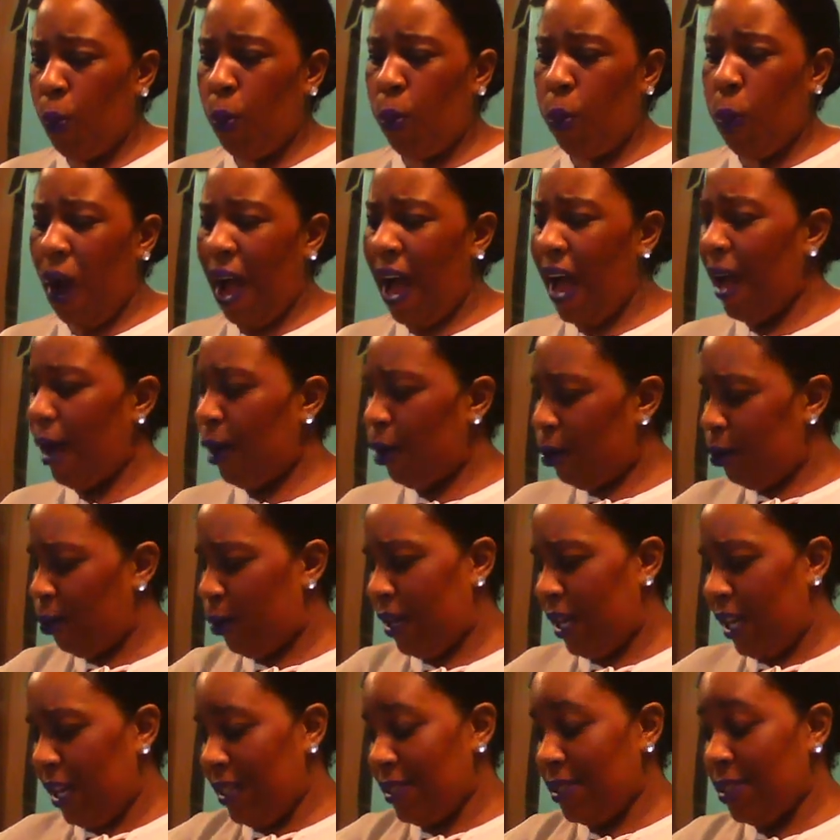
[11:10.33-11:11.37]
Wow,
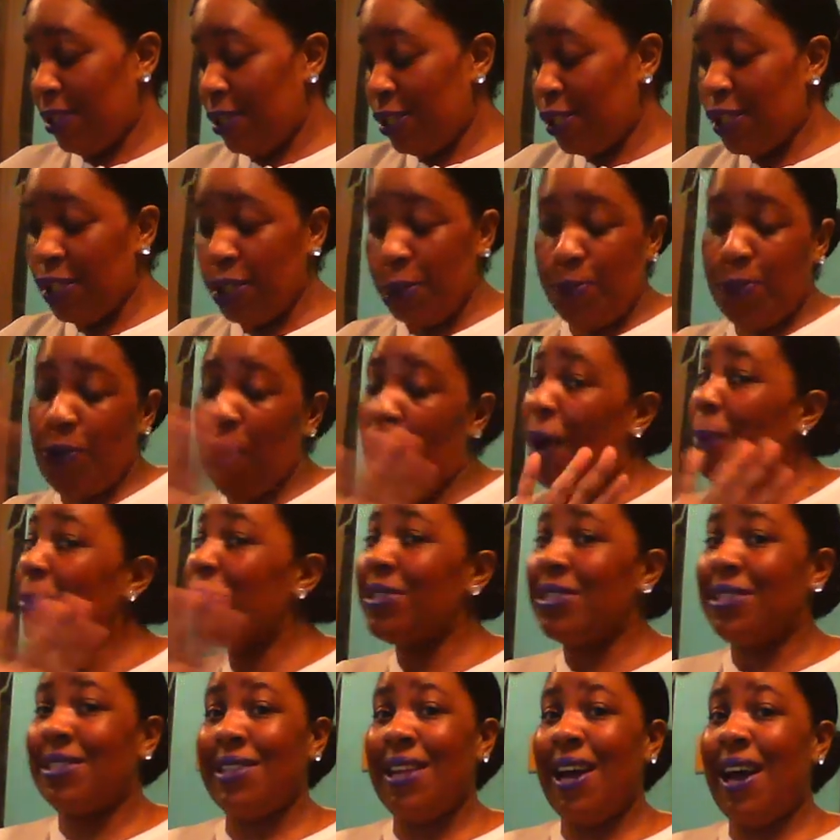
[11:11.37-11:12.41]
Cancer, this is, I
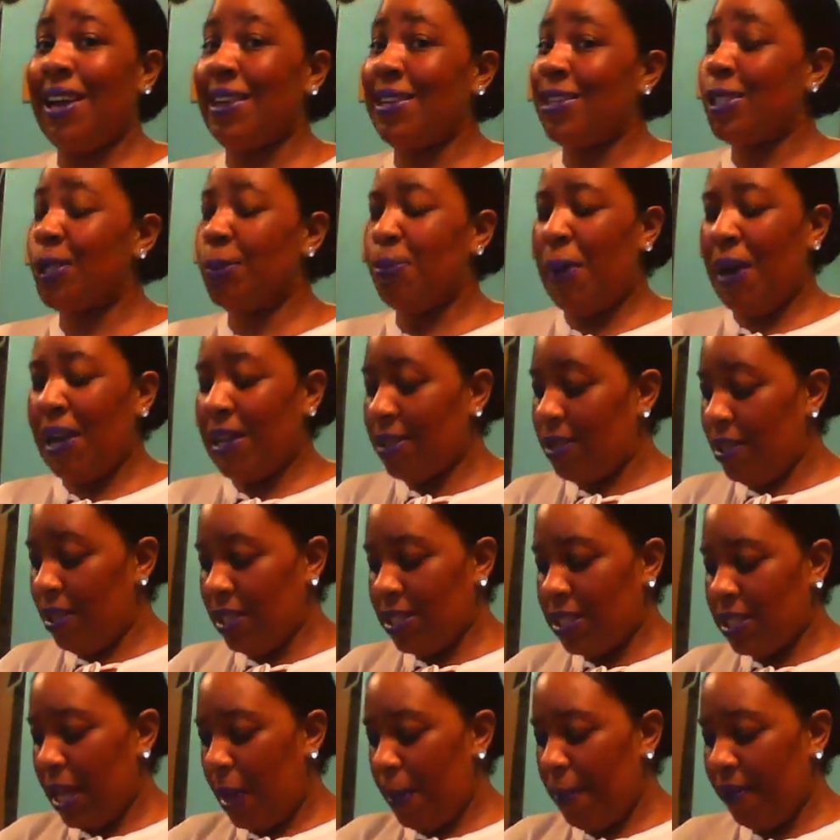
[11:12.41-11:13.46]
was not expecting
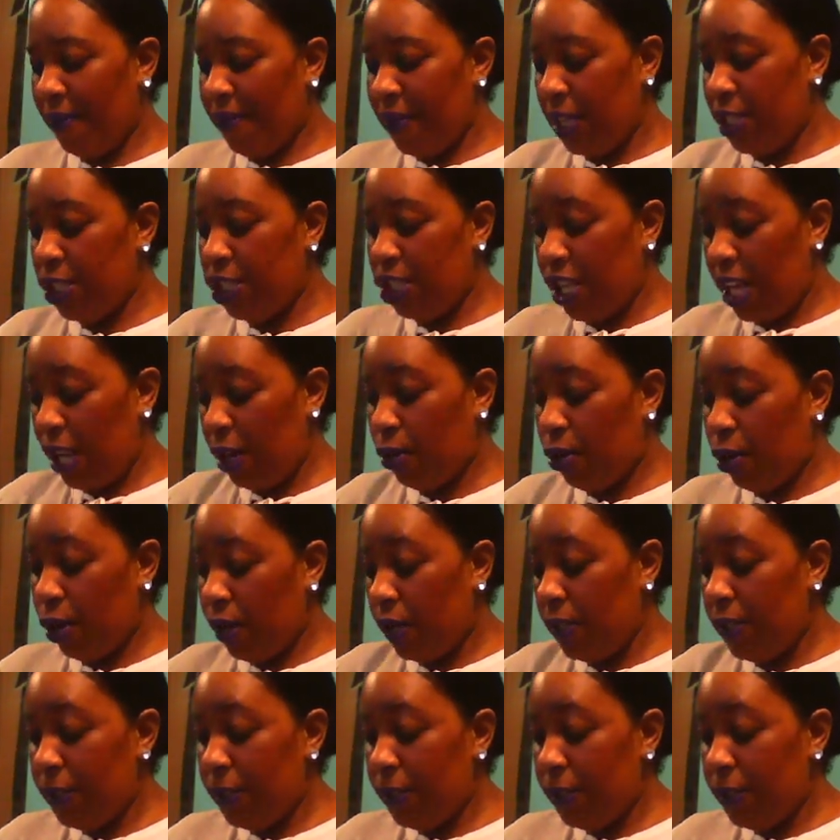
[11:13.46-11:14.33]
this type of energy at all.